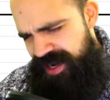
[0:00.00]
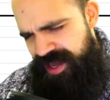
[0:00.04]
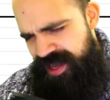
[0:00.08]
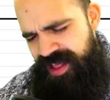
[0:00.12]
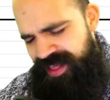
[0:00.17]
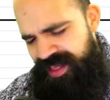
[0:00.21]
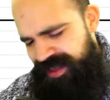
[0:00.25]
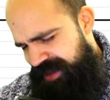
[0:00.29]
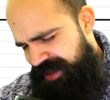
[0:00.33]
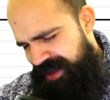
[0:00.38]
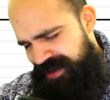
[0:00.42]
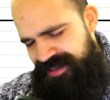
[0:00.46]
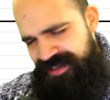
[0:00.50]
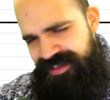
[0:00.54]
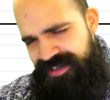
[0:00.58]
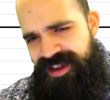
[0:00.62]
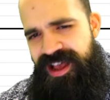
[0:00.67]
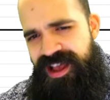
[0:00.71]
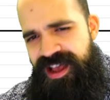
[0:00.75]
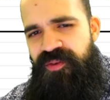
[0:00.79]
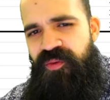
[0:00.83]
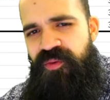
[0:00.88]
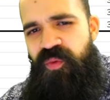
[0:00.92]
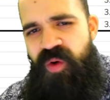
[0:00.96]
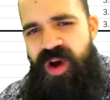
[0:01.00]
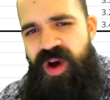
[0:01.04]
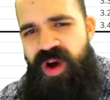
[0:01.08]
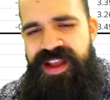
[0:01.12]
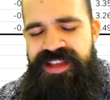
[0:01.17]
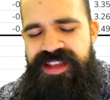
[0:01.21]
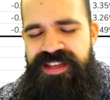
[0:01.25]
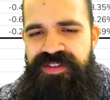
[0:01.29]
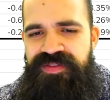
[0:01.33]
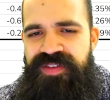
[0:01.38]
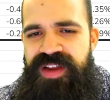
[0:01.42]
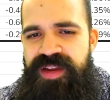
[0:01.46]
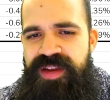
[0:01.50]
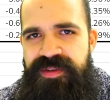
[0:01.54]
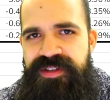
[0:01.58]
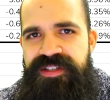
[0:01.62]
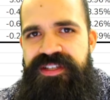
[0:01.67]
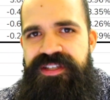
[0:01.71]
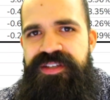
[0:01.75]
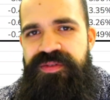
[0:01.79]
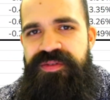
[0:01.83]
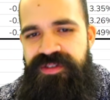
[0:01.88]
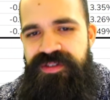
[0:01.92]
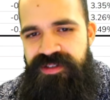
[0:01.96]
Like that's not why he's famous.
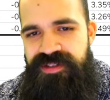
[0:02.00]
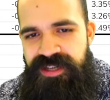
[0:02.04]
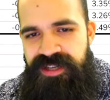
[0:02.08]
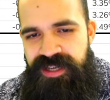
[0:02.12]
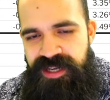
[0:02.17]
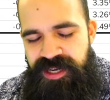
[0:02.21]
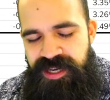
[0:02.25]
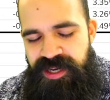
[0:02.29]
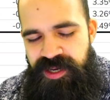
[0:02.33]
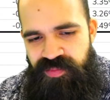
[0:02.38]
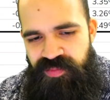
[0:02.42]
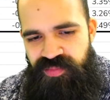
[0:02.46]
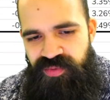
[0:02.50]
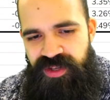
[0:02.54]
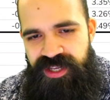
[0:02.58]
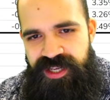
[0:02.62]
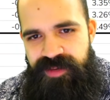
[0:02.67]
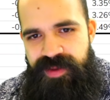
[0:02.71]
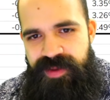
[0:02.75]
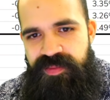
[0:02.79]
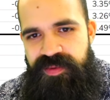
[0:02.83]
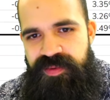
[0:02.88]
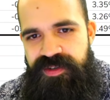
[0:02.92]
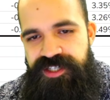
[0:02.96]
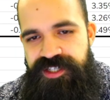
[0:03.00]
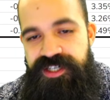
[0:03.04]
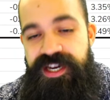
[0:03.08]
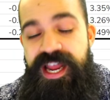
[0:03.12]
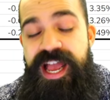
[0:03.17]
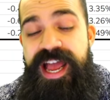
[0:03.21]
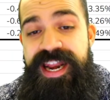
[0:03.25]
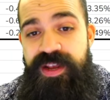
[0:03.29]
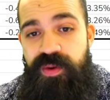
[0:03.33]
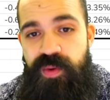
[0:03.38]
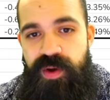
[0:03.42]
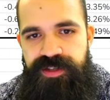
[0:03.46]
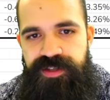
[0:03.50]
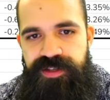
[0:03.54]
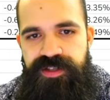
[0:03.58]
He was a brilliant mathematician. Anyways,